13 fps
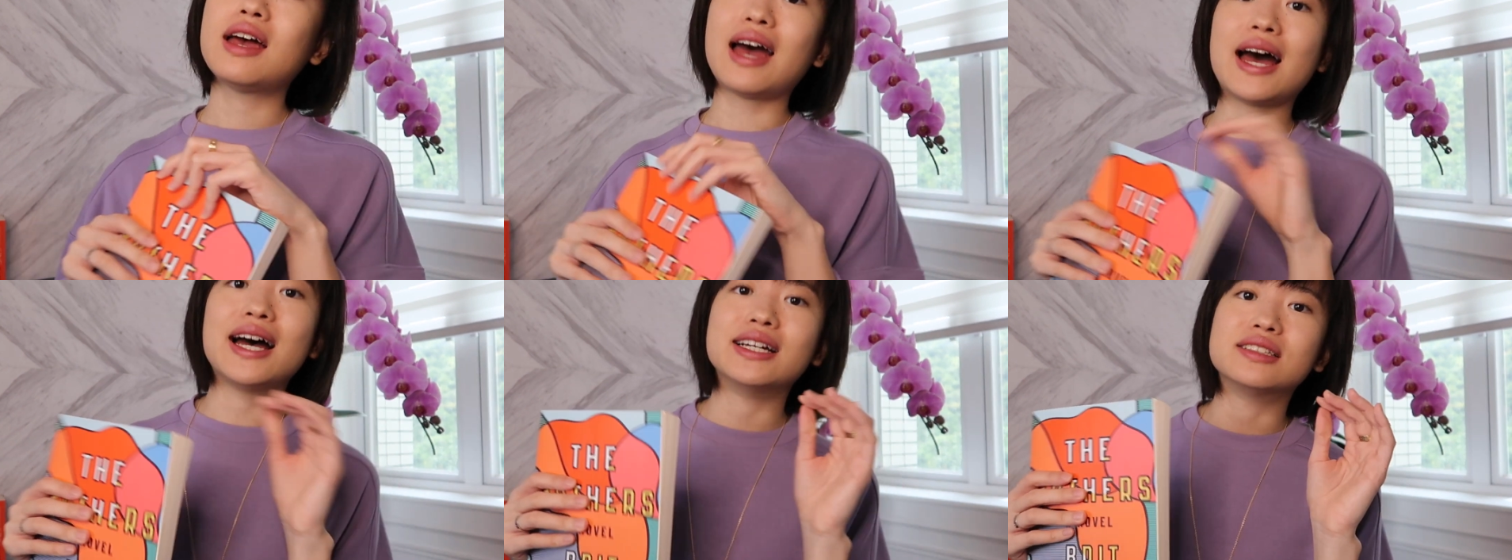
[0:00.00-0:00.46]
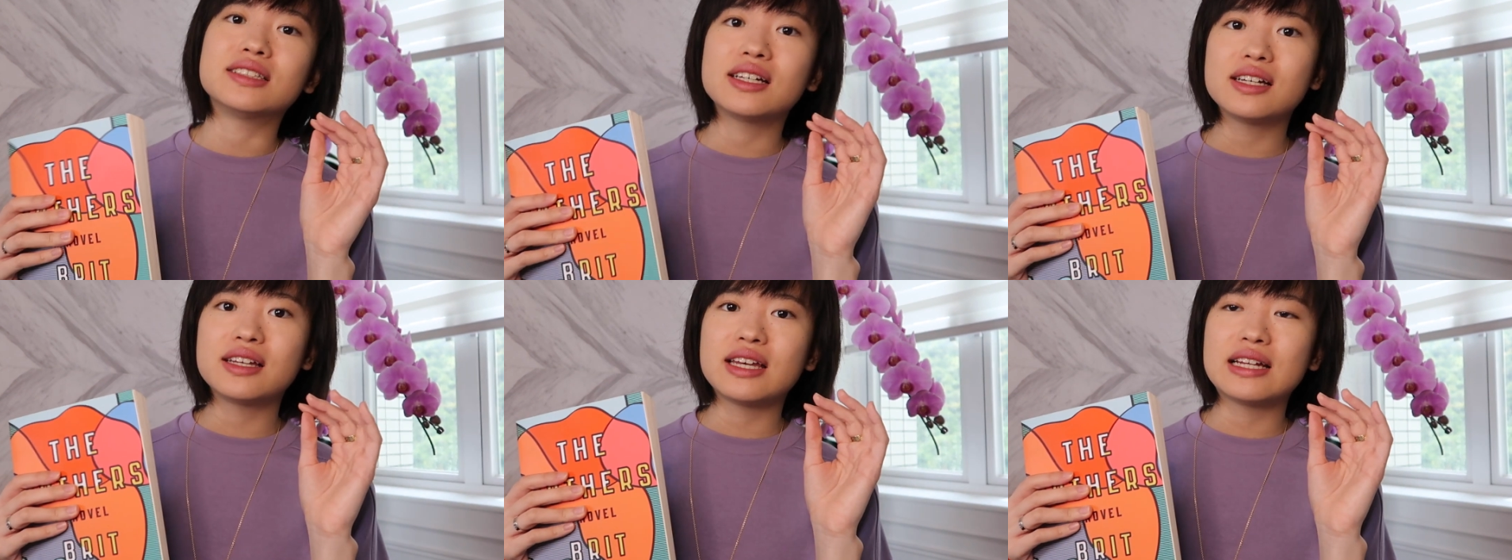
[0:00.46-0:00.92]

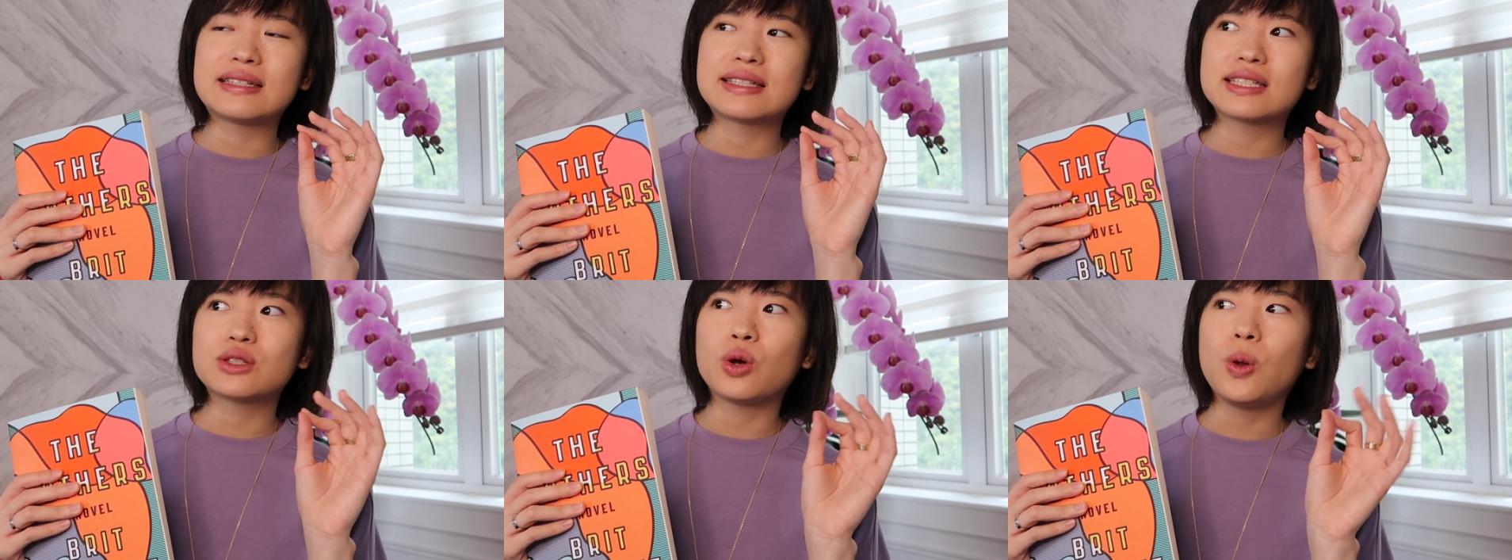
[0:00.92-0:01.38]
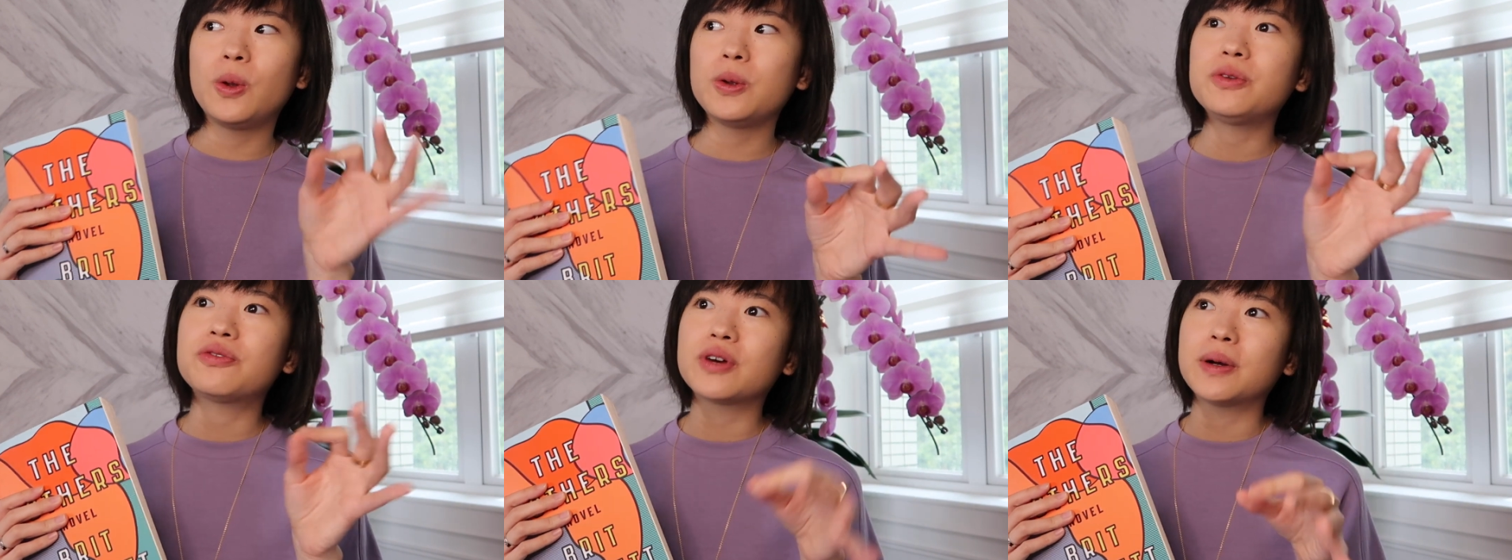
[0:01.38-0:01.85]
and it's
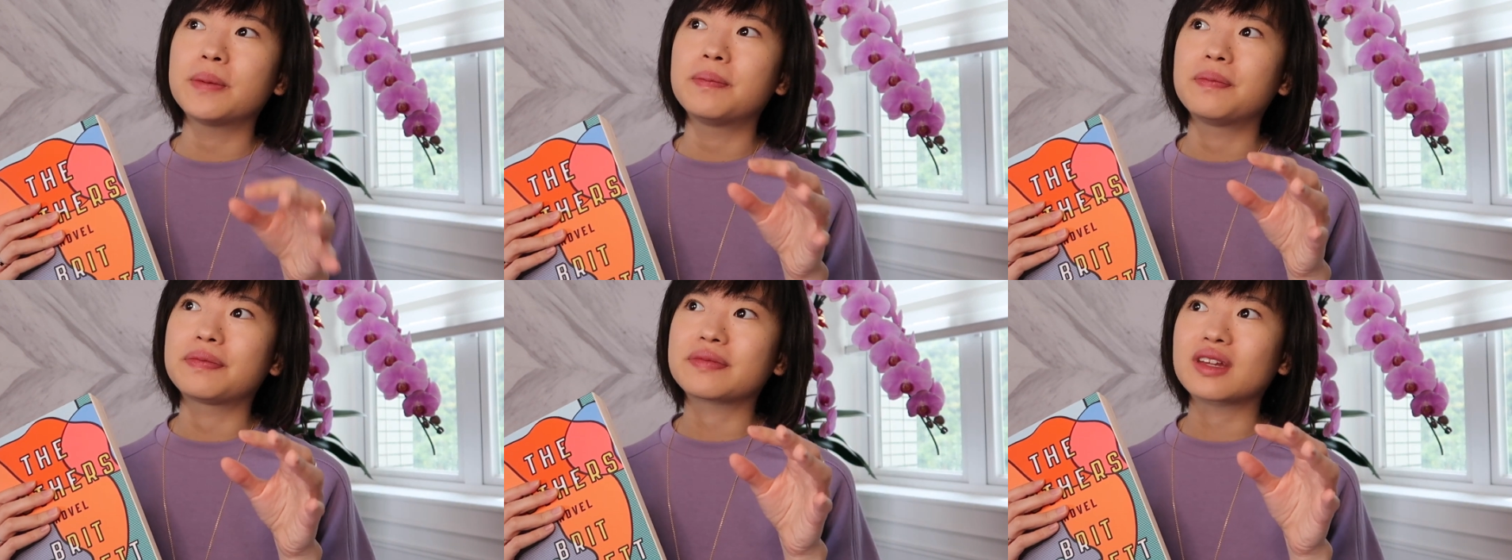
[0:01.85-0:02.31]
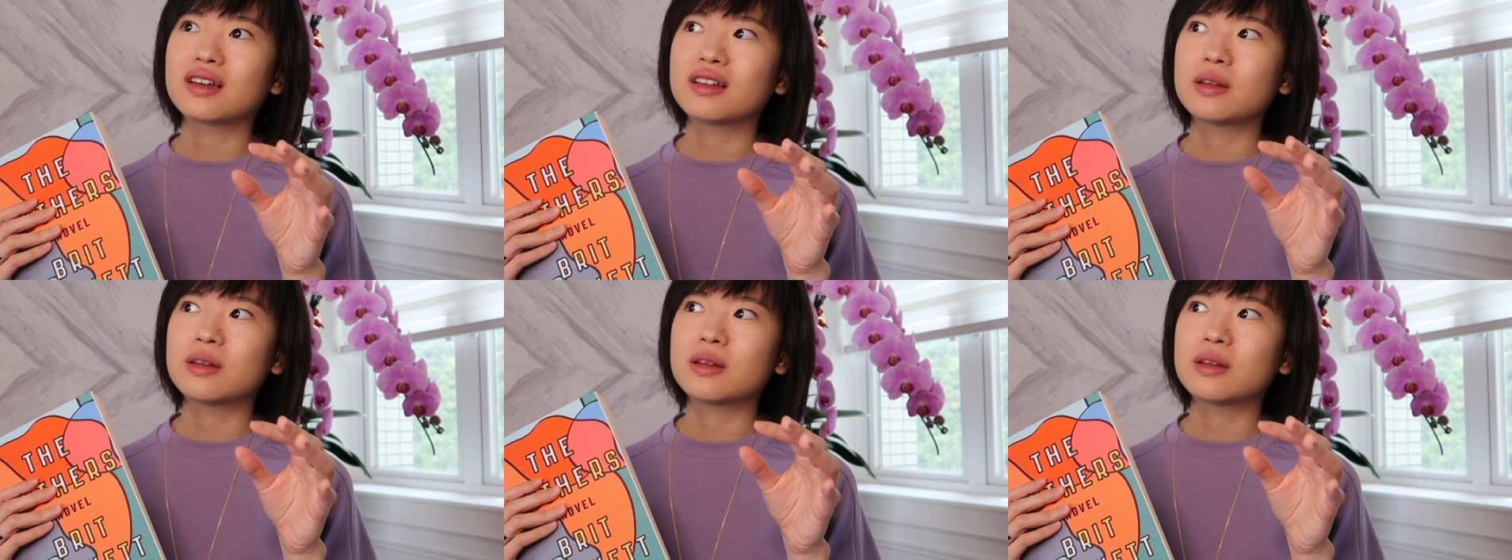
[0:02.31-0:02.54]
told from